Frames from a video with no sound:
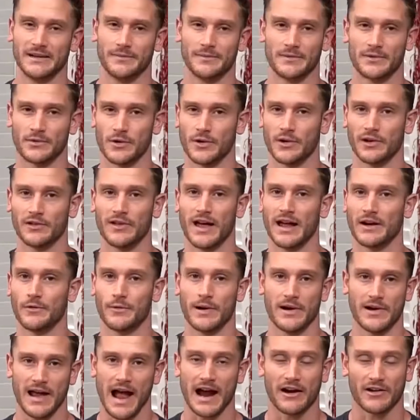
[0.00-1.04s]
and I'm throwing a lot of
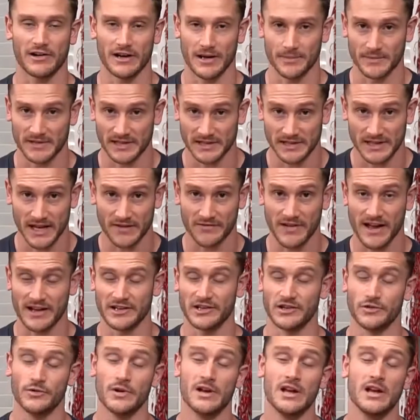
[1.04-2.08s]
weird acronyms and stuff
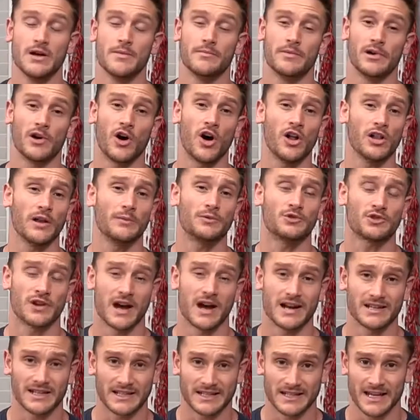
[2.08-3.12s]
at you, but all I'm
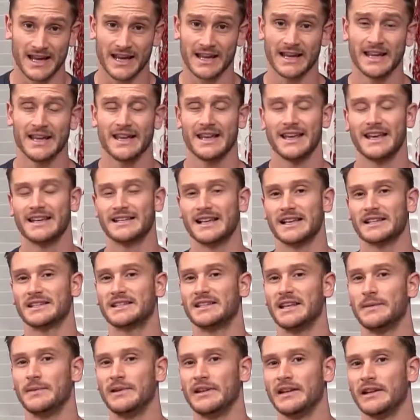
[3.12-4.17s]
trying to say is that
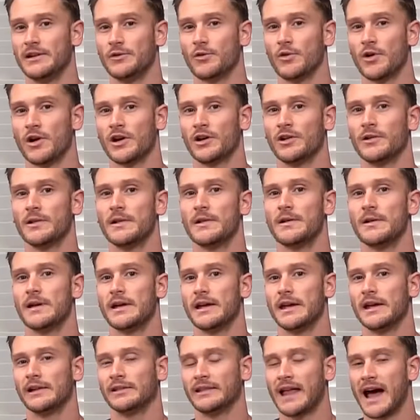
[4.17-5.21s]
CBD oil
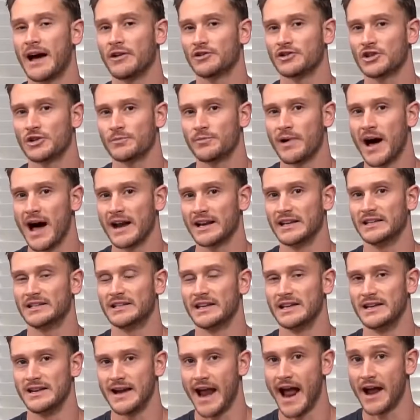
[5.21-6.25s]
allows your body to
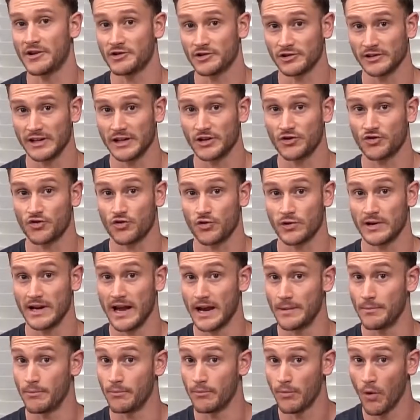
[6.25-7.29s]
naturally
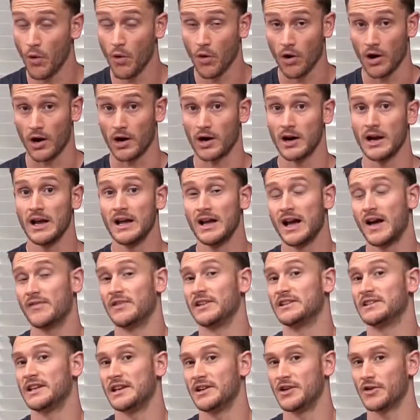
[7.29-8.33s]
create more of
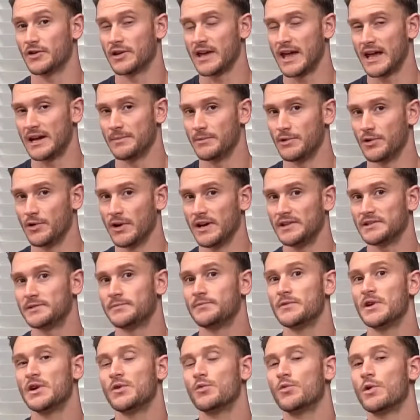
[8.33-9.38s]
these endocannabinoids,
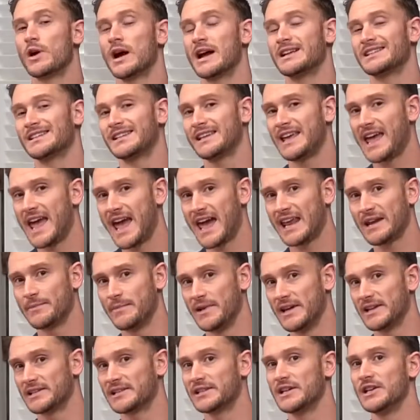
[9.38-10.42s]
whereas
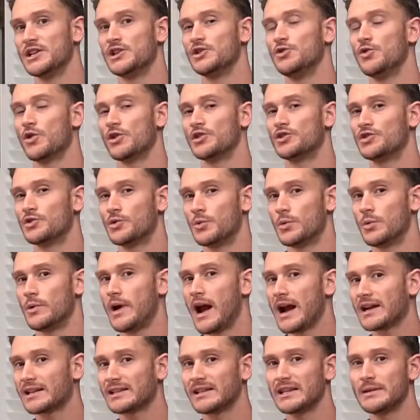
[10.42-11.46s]
cannabis, you are
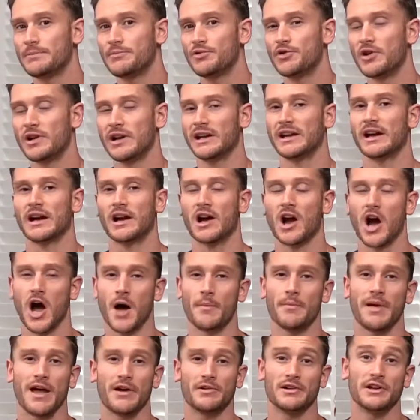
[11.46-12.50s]
directly putting a
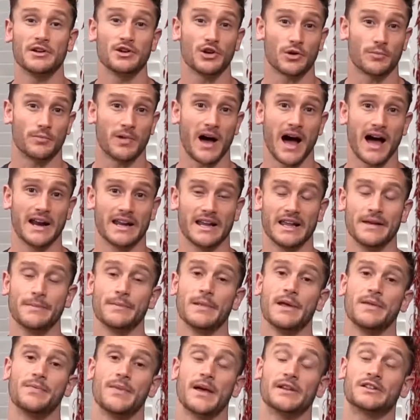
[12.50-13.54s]
compound in your body
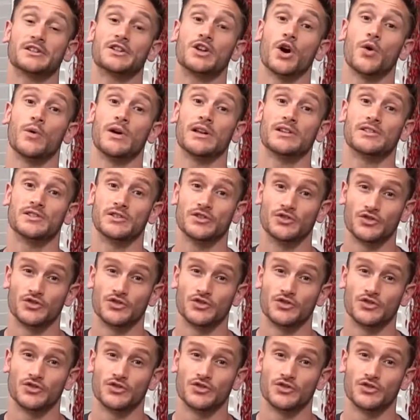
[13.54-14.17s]
that's going to